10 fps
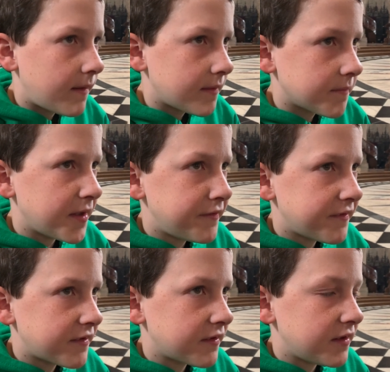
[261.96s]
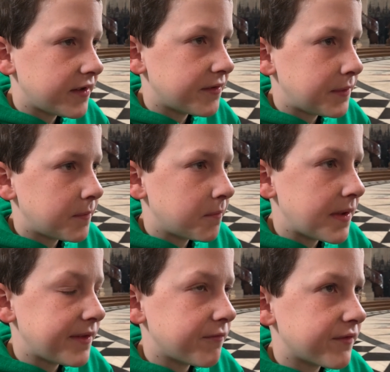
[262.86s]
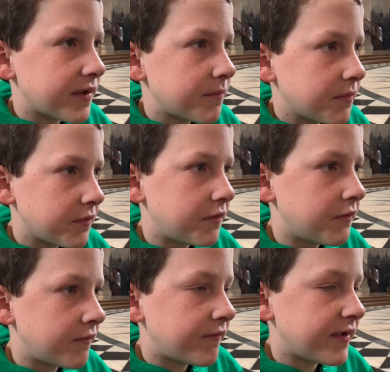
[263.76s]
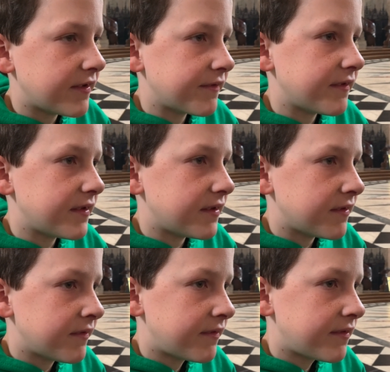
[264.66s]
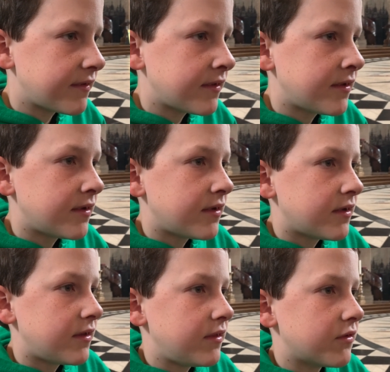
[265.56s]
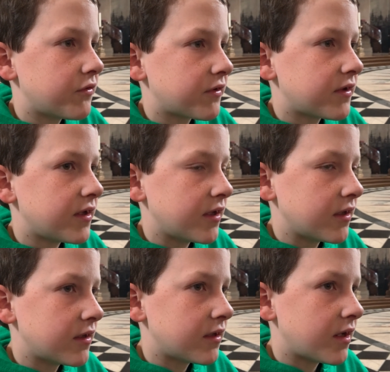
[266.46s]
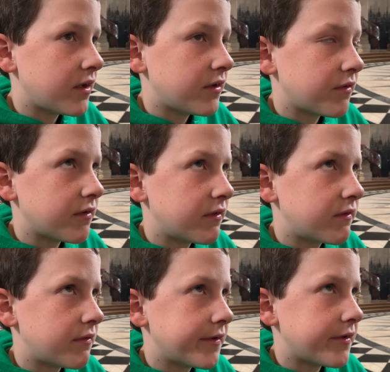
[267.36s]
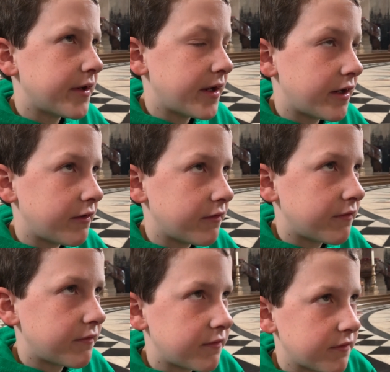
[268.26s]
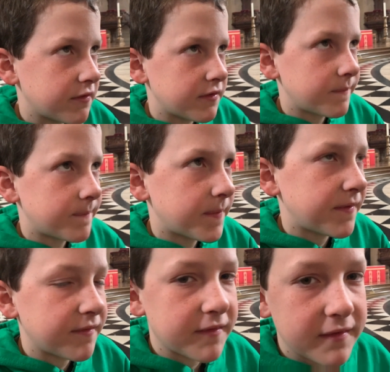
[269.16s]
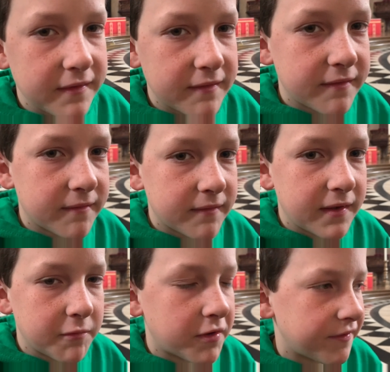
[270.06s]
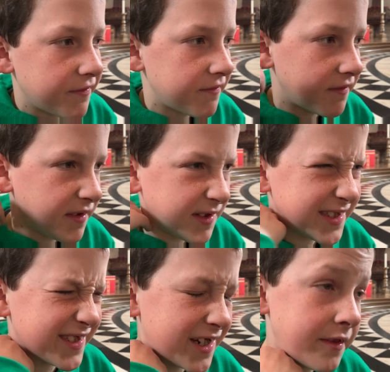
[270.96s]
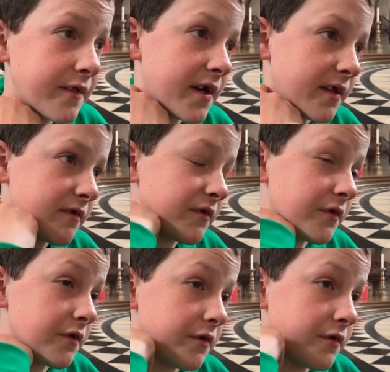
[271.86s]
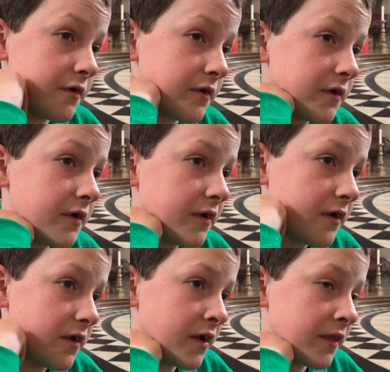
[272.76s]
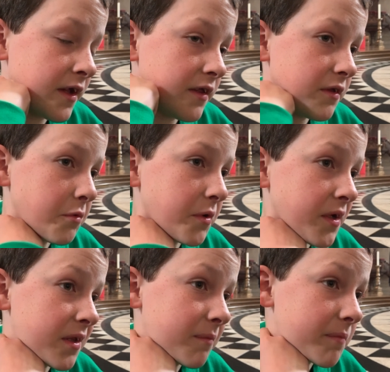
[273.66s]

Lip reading: Basically meant to resemble Jesus knocking at your door, your house. Basically, he wants to shine light to you and let you in.